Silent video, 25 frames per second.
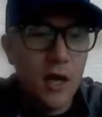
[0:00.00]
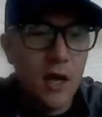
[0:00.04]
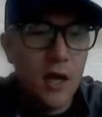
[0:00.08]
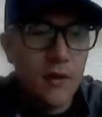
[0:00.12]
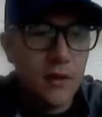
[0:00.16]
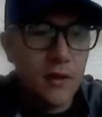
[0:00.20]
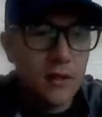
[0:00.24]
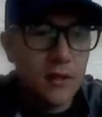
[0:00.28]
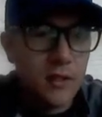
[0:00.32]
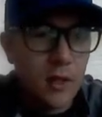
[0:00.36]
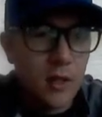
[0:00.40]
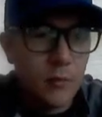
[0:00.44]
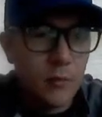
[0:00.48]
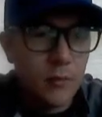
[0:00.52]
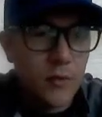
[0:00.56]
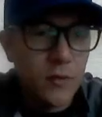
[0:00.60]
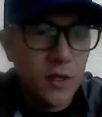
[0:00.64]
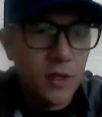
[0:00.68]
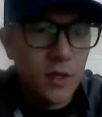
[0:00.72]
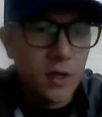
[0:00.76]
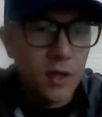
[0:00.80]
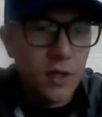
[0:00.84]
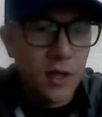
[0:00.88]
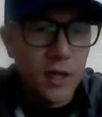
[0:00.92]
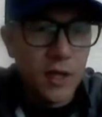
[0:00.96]
and then
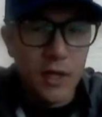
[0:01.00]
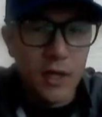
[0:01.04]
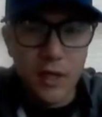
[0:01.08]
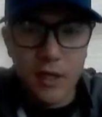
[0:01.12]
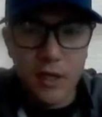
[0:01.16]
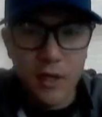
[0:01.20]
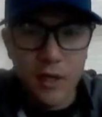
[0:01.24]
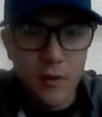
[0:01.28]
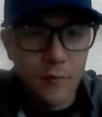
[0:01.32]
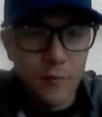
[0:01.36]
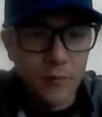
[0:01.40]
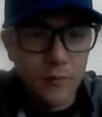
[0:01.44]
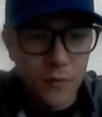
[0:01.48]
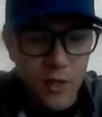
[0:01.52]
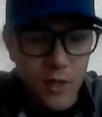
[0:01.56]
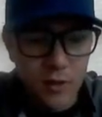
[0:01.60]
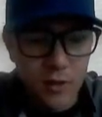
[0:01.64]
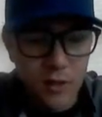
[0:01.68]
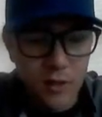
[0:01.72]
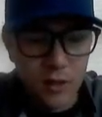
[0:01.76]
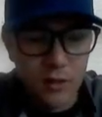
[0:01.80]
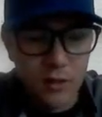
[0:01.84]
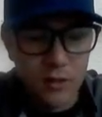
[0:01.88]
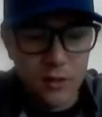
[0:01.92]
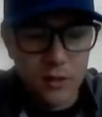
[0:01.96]
something like, I
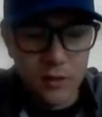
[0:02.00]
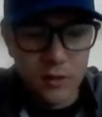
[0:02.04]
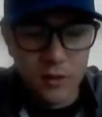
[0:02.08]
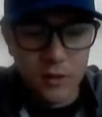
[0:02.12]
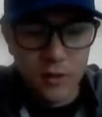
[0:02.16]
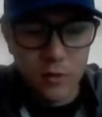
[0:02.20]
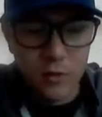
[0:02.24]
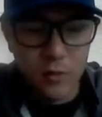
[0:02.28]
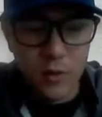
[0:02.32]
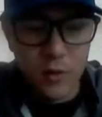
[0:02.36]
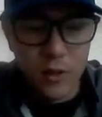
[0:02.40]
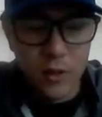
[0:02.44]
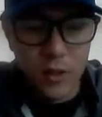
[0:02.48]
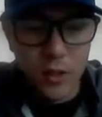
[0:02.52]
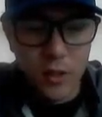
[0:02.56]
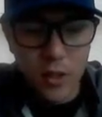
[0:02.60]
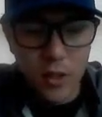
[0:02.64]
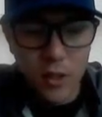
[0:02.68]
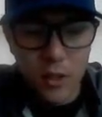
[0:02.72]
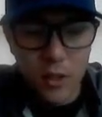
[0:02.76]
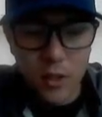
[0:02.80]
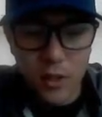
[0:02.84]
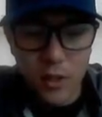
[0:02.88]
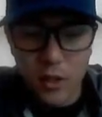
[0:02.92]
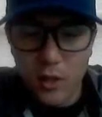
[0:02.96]
think this is going to work,
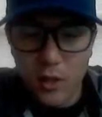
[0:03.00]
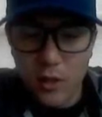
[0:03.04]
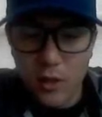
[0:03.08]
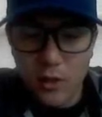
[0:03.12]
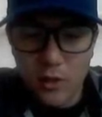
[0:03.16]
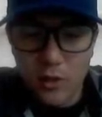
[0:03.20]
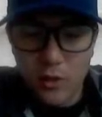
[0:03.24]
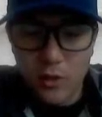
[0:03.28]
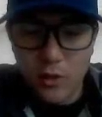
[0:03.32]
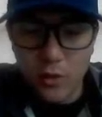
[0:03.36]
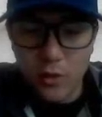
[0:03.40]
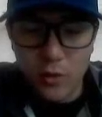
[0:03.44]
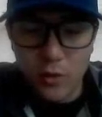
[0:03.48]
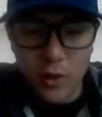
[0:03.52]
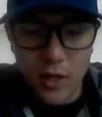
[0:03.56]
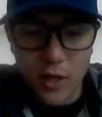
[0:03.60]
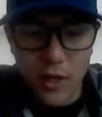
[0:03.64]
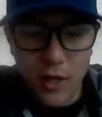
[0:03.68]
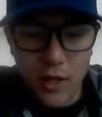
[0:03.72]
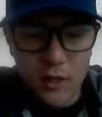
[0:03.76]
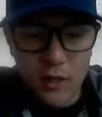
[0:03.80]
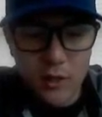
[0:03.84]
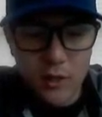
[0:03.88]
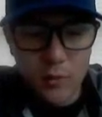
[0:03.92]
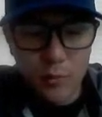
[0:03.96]

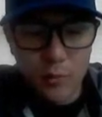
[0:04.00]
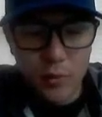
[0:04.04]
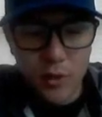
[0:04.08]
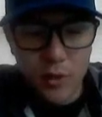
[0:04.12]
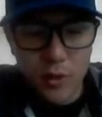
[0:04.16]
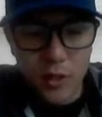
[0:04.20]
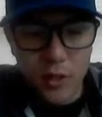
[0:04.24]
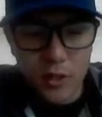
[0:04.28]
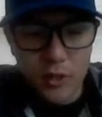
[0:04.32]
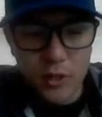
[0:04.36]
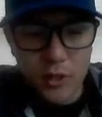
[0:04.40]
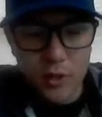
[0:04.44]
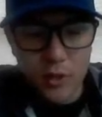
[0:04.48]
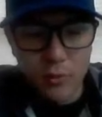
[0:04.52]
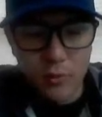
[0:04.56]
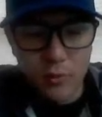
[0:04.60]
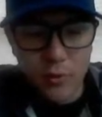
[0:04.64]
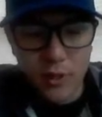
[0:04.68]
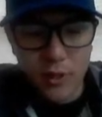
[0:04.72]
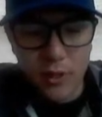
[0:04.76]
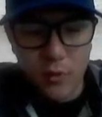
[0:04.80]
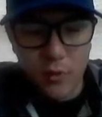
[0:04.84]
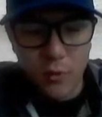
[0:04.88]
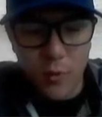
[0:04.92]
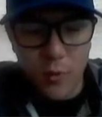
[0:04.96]
2x plus
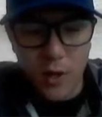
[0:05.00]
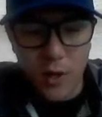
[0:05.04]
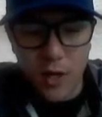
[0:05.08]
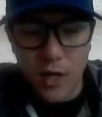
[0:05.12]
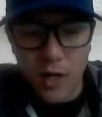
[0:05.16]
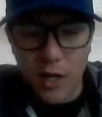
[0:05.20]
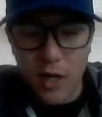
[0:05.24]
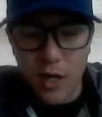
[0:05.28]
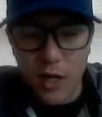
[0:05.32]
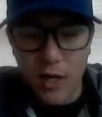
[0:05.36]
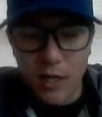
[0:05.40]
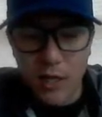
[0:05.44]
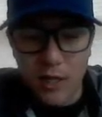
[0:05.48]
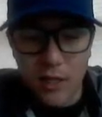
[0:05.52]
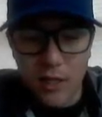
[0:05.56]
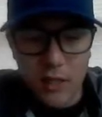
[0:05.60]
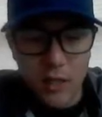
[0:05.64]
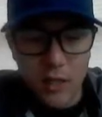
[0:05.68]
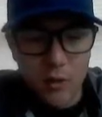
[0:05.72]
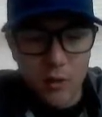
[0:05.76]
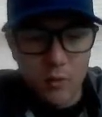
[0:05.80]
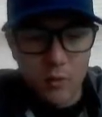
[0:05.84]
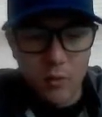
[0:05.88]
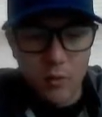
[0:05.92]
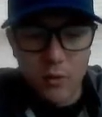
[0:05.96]
3y
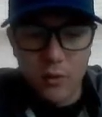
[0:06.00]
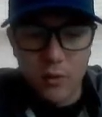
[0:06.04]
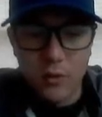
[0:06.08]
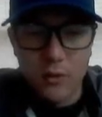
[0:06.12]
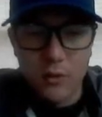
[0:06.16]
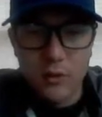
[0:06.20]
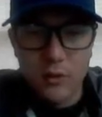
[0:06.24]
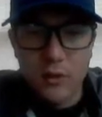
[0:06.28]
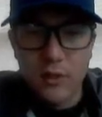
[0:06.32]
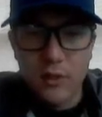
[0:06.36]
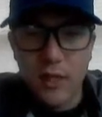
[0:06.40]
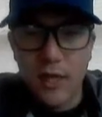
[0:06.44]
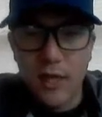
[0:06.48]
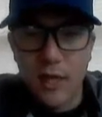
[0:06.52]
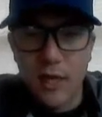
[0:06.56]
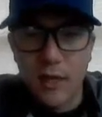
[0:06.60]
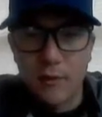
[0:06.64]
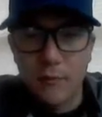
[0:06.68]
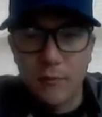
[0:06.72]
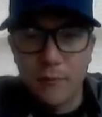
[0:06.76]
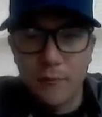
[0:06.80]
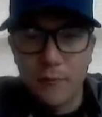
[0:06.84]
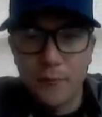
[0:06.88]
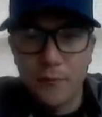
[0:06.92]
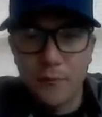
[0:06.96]
equals
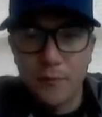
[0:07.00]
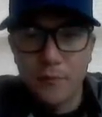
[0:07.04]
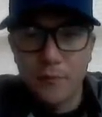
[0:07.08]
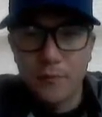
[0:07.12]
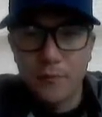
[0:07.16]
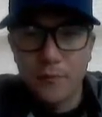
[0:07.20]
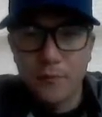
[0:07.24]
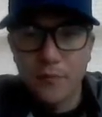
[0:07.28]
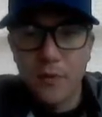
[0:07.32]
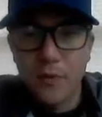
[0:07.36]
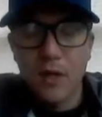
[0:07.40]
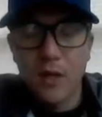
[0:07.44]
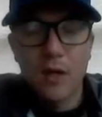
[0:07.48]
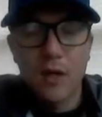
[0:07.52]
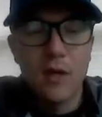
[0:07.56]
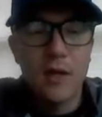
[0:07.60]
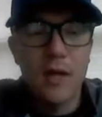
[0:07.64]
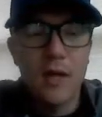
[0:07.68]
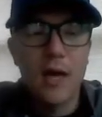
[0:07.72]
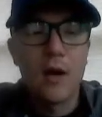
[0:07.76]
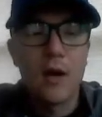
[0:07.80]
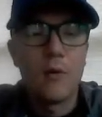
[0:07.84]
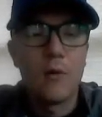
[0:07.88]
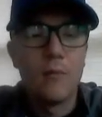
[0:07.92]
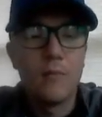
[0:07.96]
10.
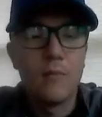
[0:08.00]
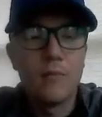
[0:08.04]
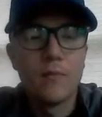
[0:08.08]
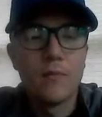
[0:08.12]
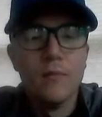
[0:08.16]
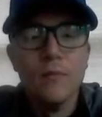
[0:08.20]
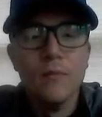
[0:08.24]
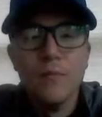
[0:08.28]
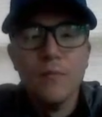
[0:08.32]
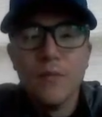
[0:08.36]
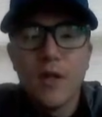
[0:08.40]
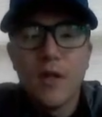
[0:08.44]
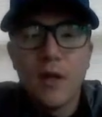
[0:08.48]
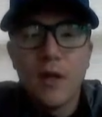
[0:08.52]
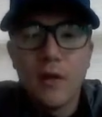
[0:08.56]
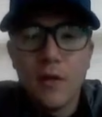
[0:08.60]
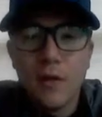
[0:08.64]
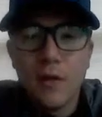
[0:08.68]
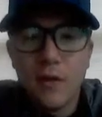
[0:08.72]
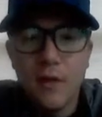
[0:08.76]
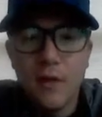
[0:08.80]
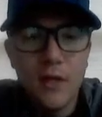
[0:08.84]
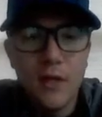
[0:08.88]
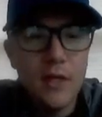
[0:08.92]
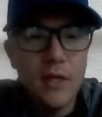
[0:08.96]
Now,
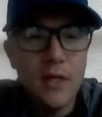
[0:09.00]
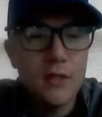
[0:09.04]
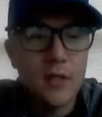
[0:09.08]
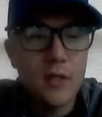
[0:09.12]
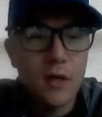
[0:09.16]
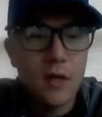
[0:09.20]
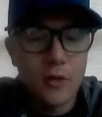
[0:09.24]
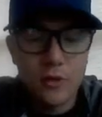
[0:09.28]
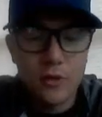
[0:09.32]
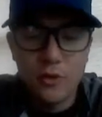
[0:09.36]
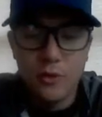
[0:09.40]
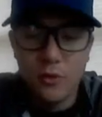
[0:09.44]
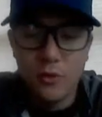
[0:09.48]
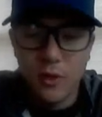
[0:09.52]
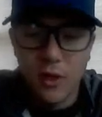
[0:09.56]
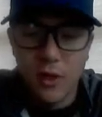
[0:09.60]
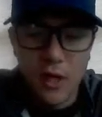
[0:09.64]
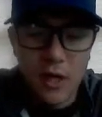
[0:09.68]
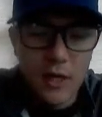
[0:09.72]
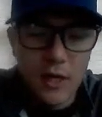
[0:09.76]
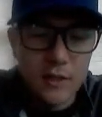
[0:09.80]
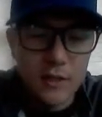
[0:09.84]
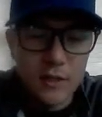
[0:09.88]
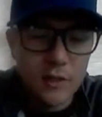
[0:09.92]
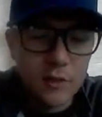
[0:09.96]
these are two
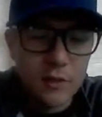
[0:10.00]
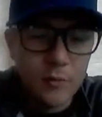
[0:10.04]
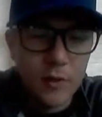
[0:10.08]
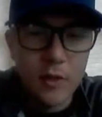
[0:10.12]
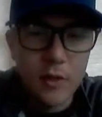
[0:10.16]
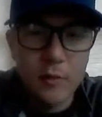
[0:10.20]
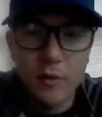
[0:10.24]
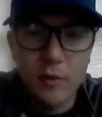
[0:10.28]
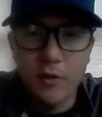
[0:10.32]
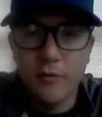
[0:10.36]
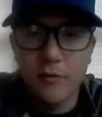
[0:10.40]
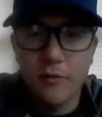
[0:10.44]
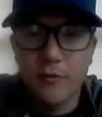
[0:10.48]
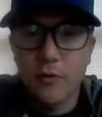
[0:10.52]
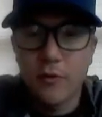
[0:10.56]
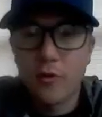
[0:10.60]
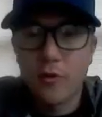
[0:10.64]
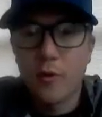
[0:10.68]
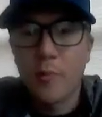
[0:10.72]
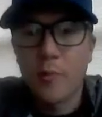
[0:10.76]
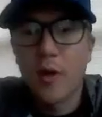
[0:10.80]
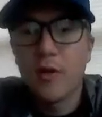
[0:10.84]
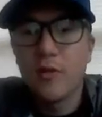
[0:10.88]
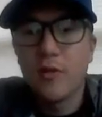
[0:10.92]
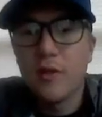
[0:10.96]
lines, let's make them a little
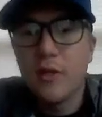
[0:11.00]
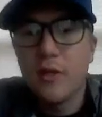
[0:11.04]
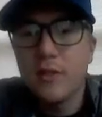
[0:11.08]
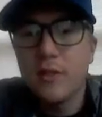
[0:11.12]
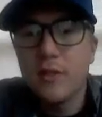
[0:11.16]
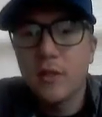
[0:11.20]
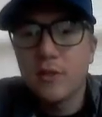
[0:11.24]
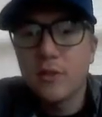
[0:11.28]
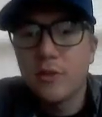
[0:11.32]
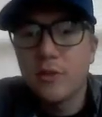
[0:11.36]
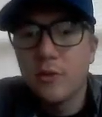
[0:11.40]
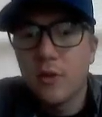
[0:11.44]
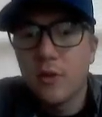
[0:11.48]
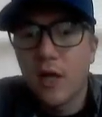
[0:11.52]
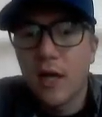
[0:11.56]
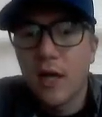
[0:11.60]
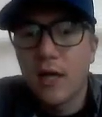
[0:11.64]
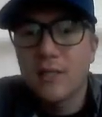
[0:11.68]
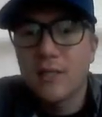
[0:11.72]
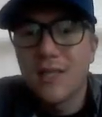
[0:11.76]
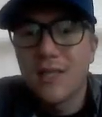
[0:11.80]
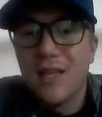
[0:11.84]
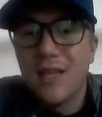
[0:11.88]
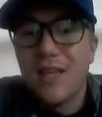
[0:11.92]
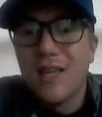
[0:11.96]
further apart. These are two
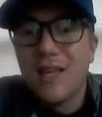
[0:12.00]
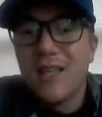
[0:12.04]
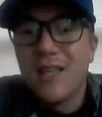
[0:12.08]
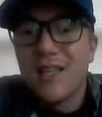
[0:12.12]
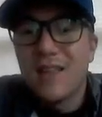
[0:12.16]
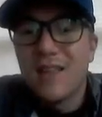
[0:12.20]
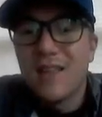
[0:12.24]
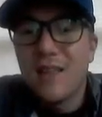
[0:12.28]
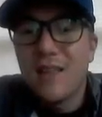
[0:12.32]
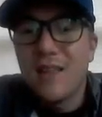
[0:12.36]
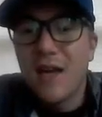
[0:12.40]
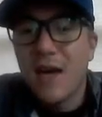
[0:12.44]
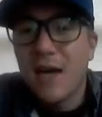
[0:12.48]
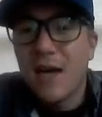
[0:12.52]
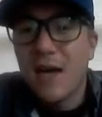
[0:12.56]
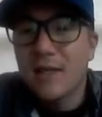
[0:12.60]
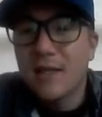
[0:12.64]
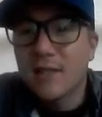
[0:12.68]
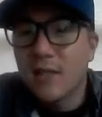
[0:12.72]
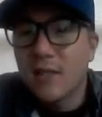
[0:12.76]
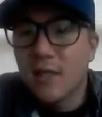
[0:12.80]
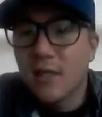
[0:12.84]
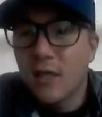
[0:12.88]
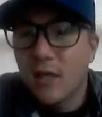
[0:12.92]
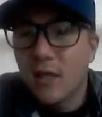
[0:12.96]
lines
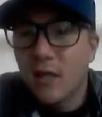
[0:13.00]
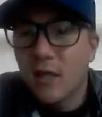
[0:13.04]
that